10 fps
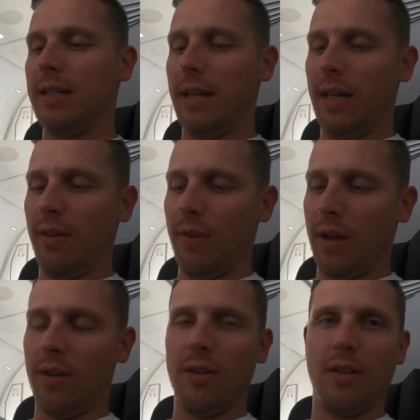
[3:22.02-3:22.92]
They give
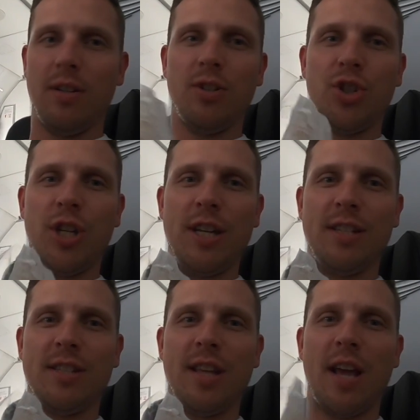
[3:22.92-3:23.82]
out
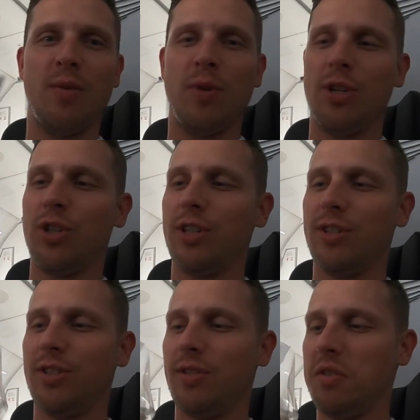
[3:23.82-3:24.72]
cheese
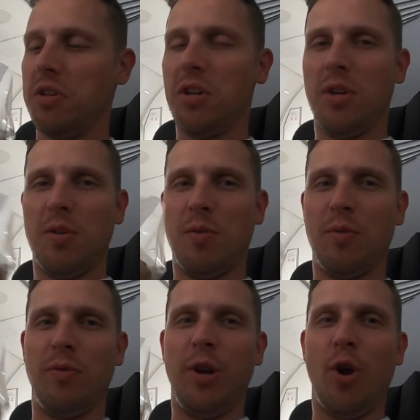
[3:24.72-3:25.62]
sandwiches,
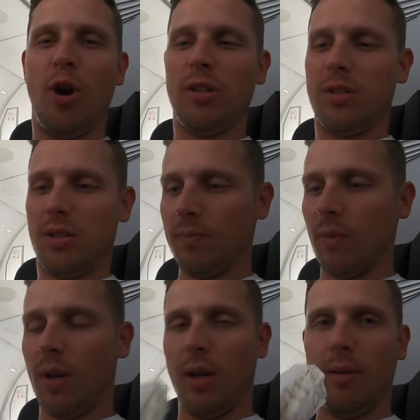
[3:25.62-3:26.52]
really hot.
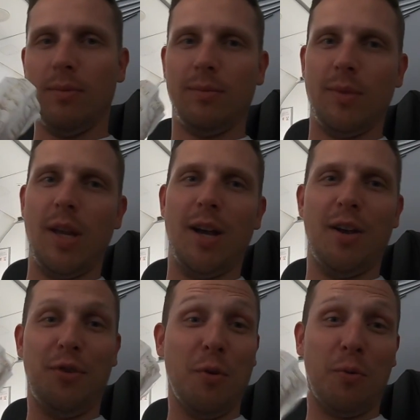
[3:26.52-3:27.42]
Um,
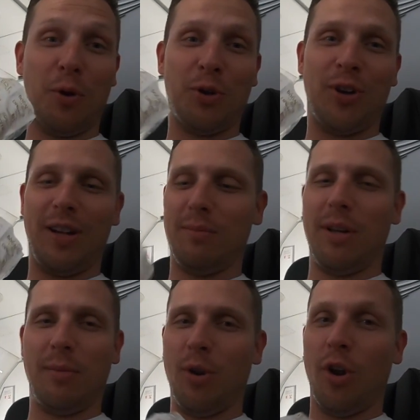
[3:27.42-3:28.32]
yeah, if you were wondering,
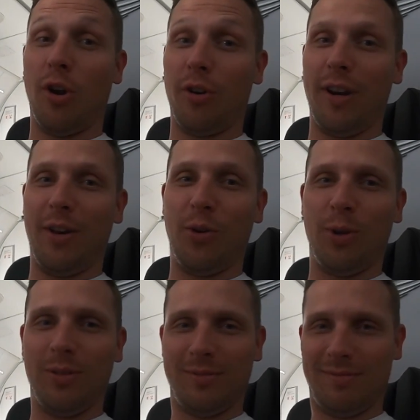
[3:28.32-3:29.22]
but I'm not hungry at all.